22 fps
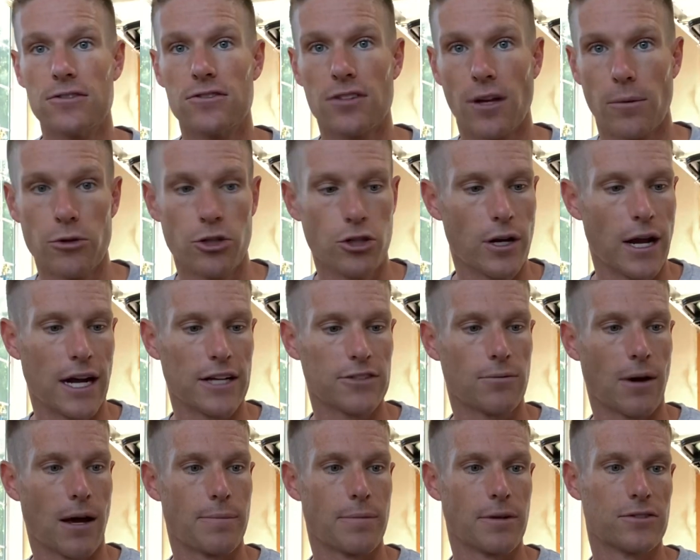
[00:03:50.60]
some of you guys
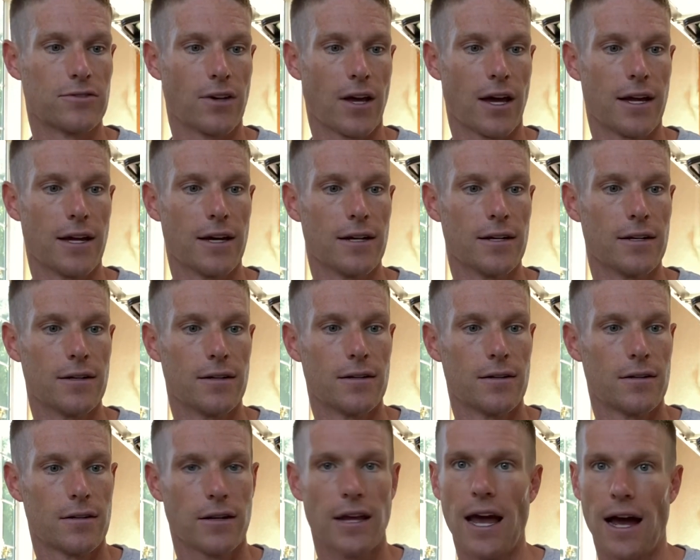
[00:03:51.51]
might be saying,
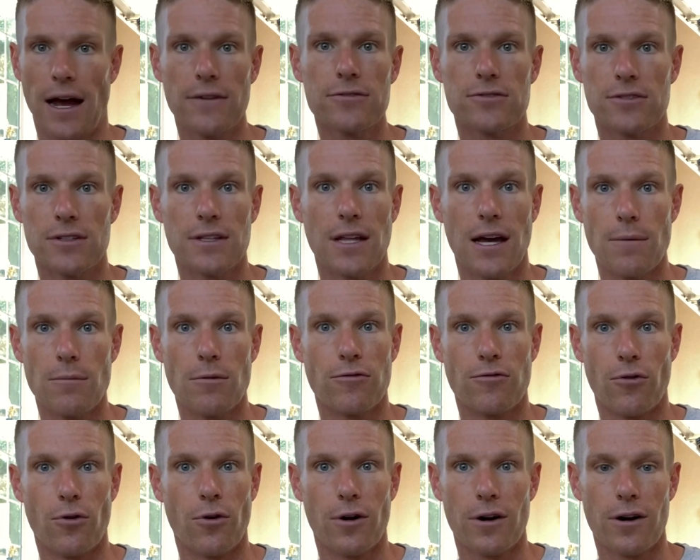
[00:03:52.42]
yeah, I've seen that
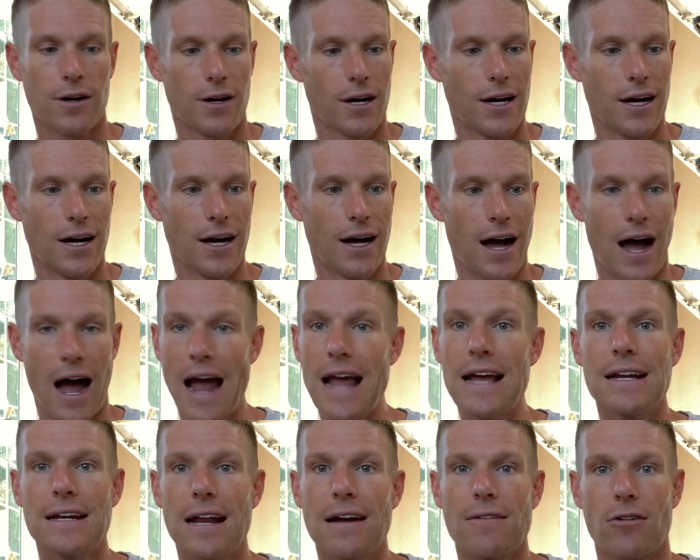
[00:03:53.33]
before. I
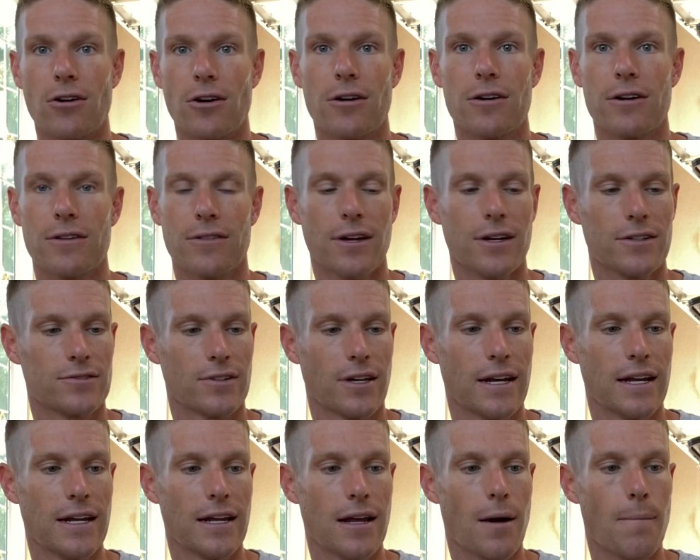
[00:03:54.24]
had never heard of this,
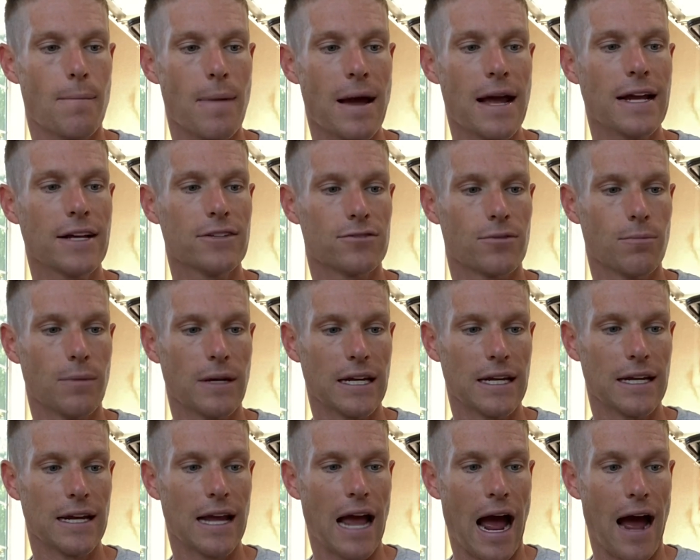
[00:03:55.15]
and it amazed
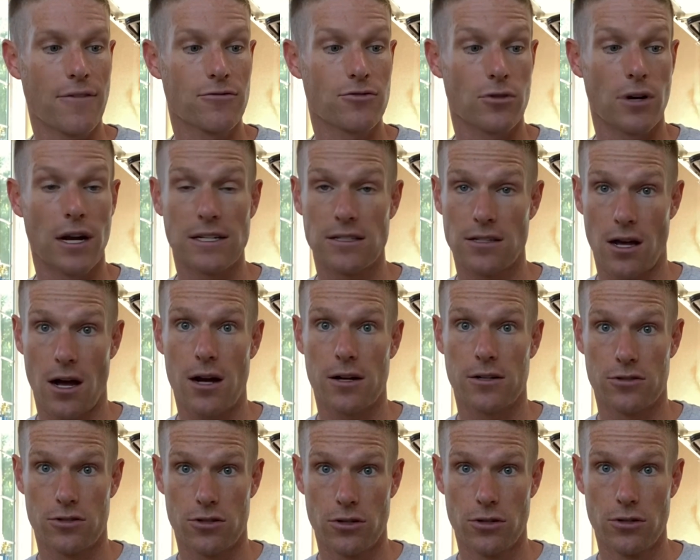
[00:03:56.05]
me after I
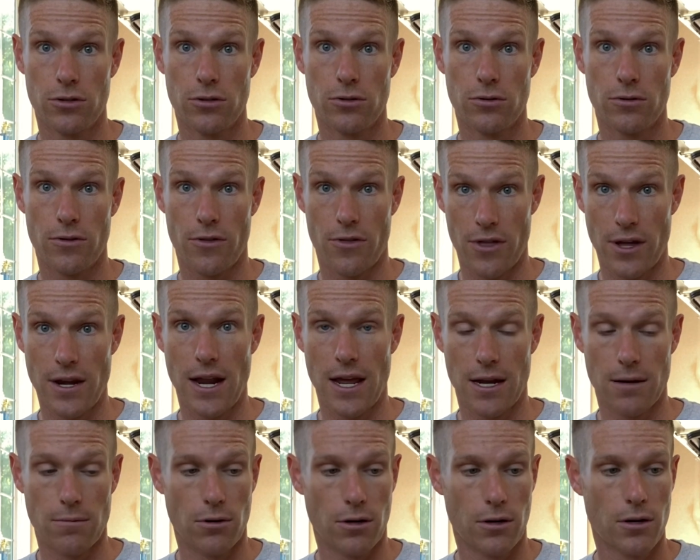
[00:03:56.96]
talked to the
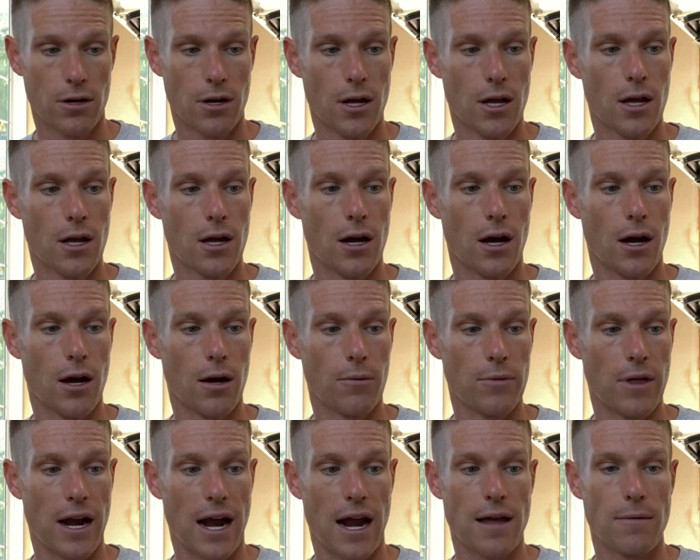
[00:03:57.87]
neighbor
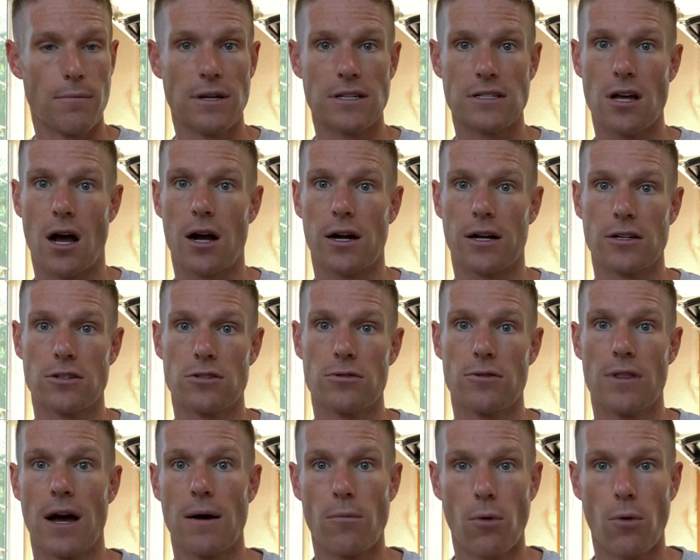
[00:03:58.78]
that I had been talking to that